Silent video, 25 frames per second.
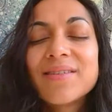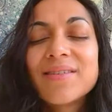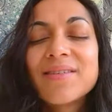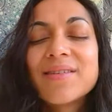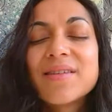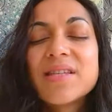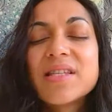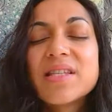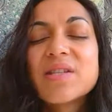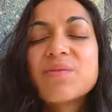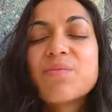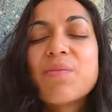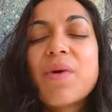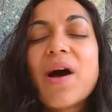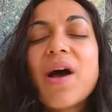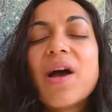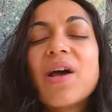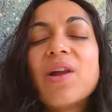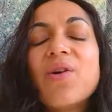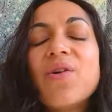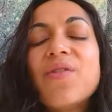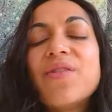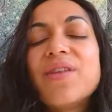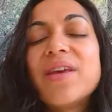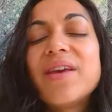Smile
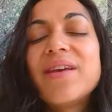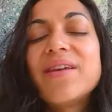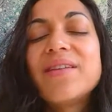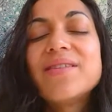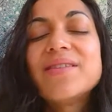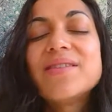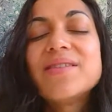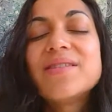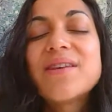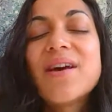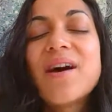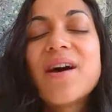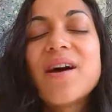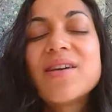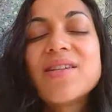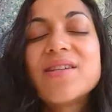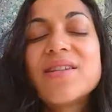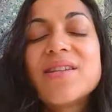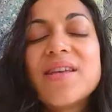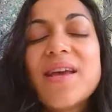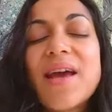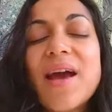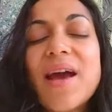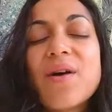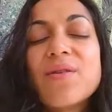on the inside and
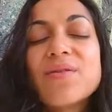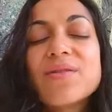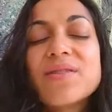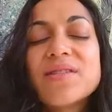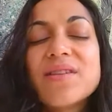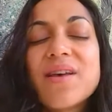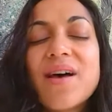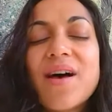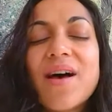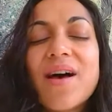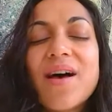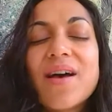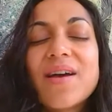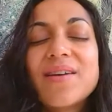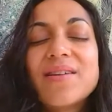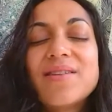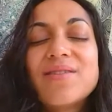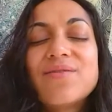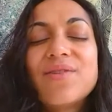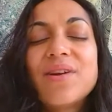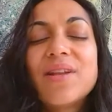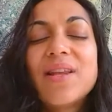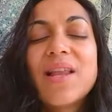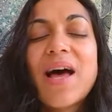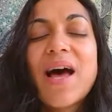the outside,
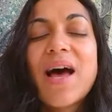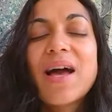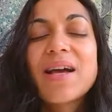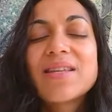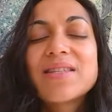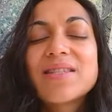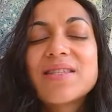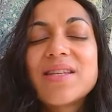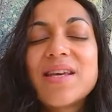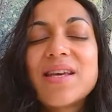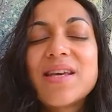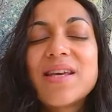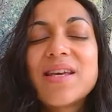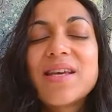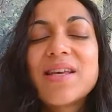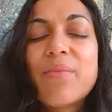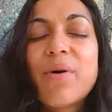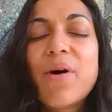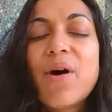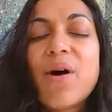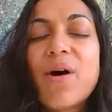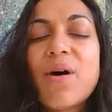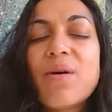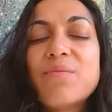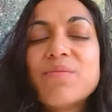relaxing the
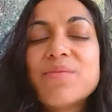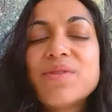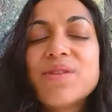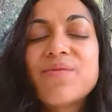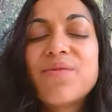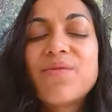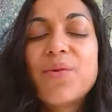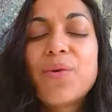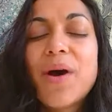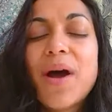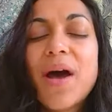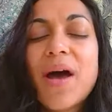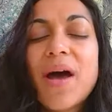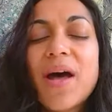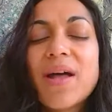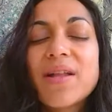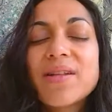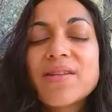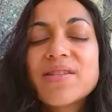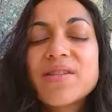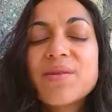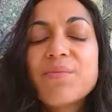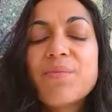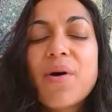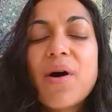palms of your
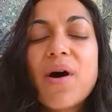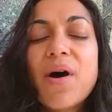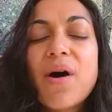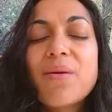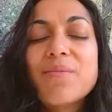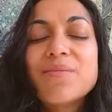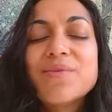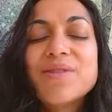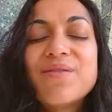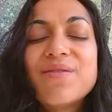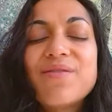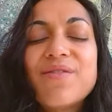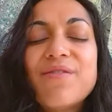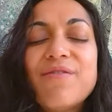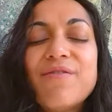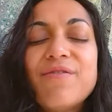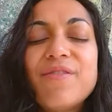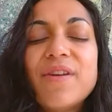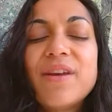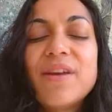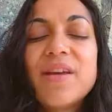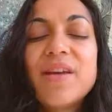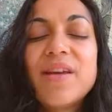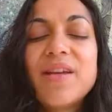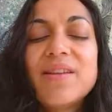hands, the palms of the
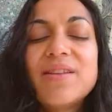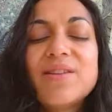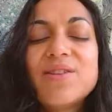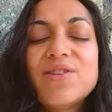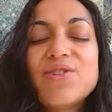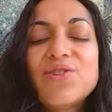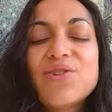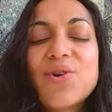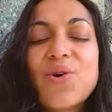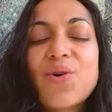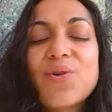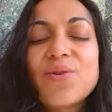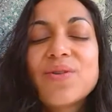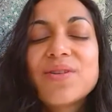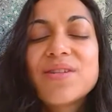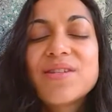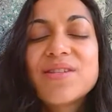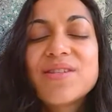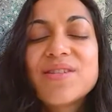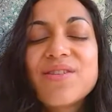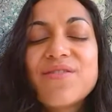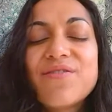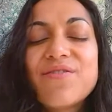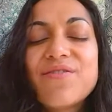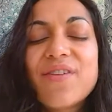feet, the shoulders,
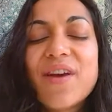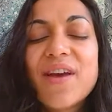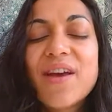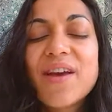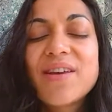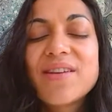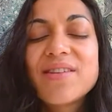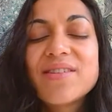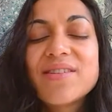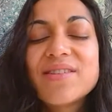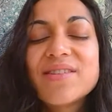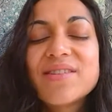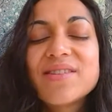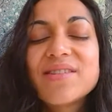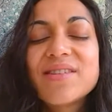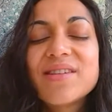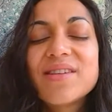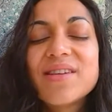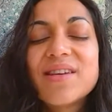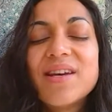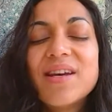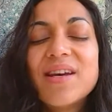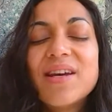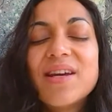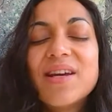the face,
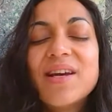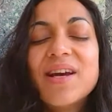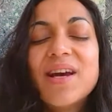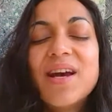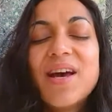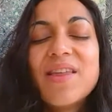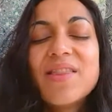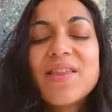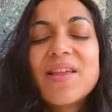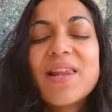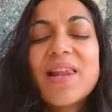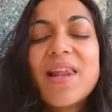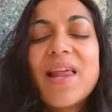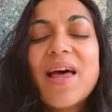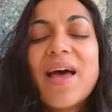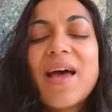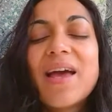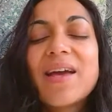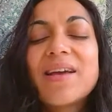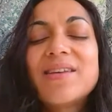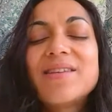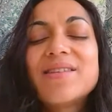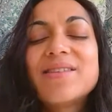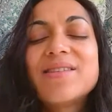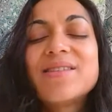the
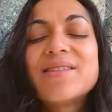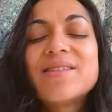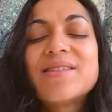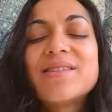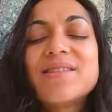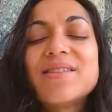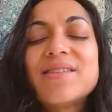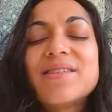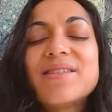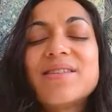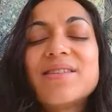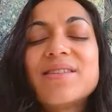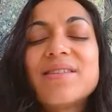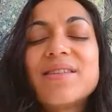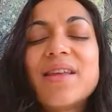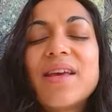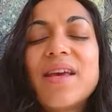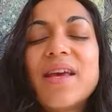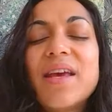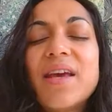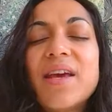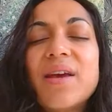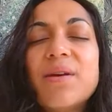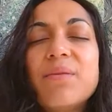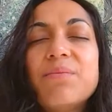legs, the
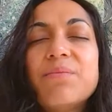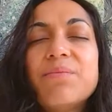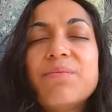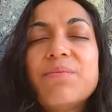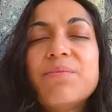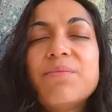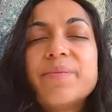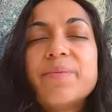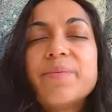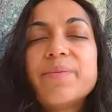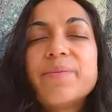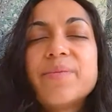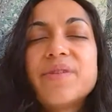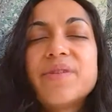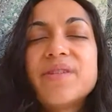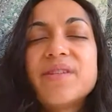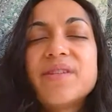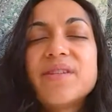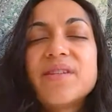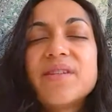hips.